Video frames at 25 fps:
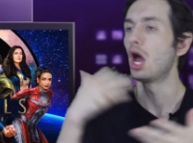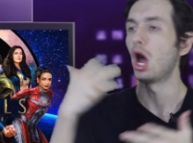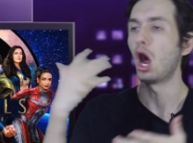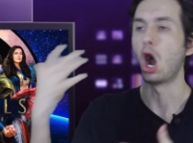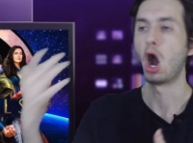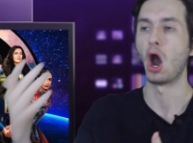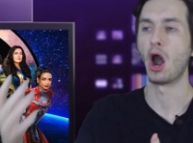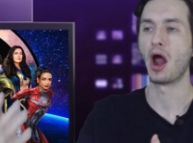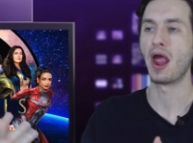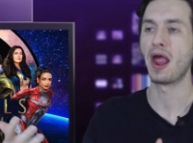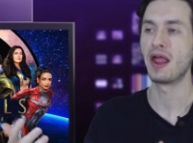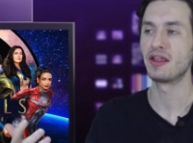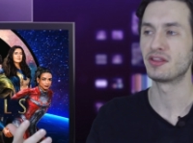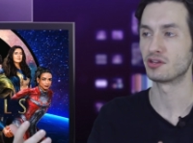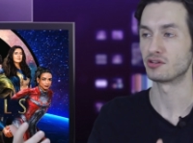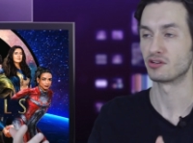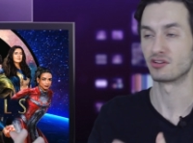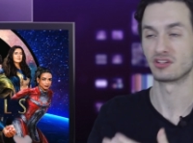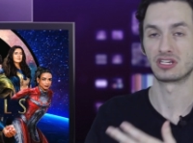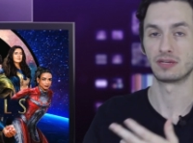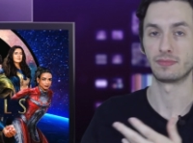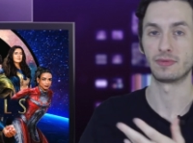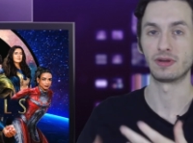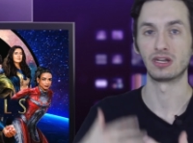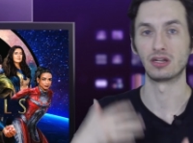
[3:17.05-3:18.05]
audiences are
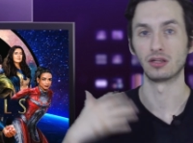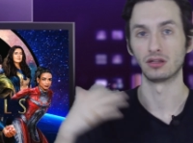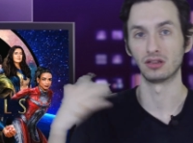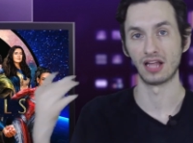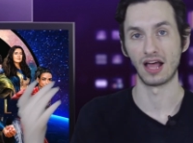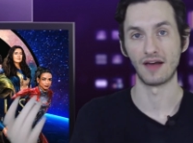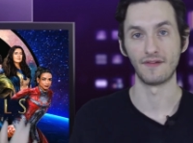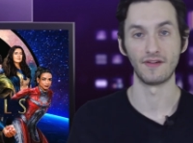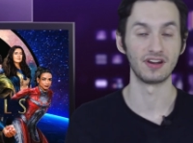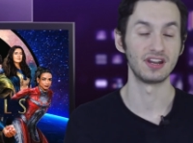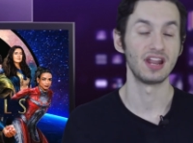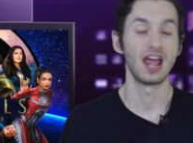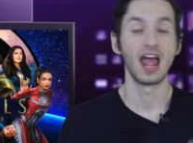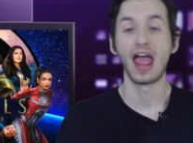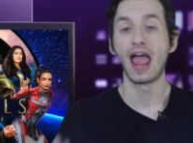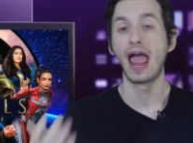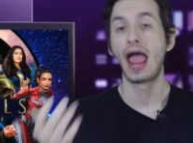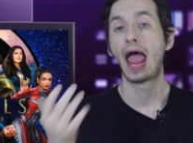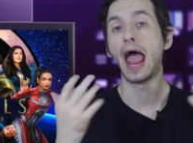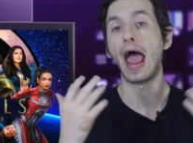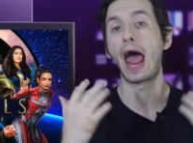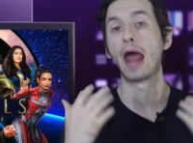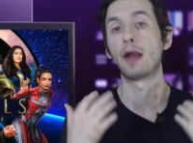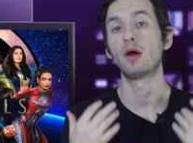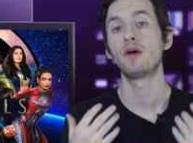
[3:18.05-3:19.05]
seeming to love it.
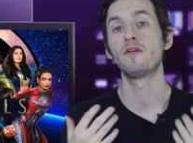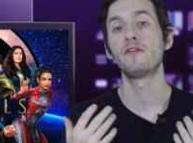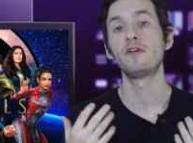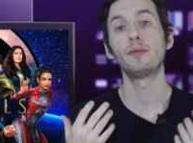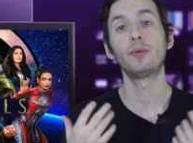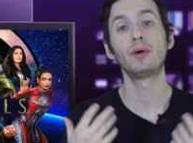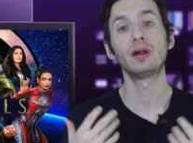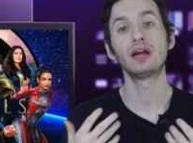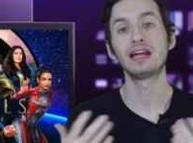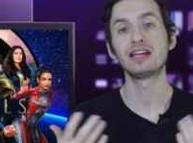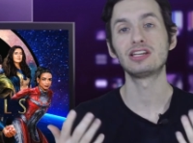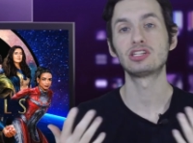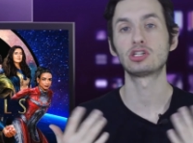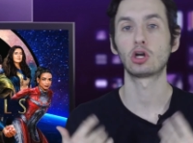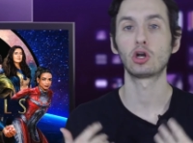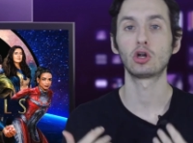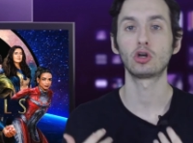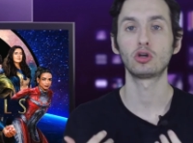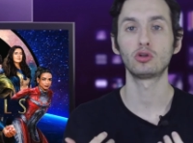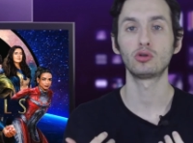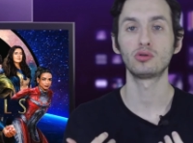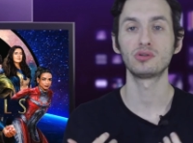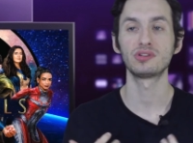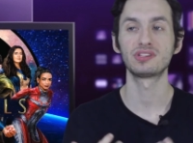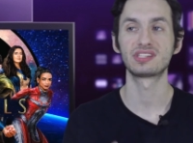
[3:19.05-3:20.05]
How do I feel about
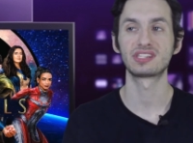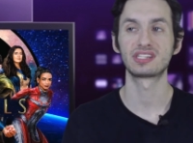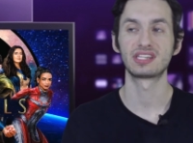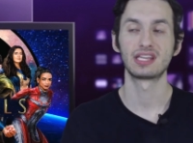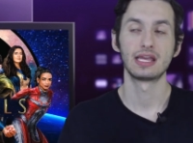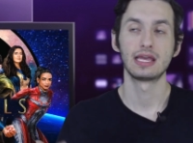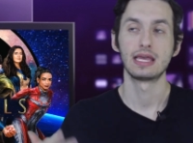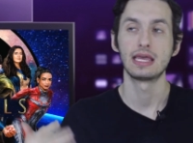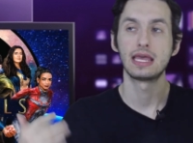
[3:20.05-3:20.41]
Eternals?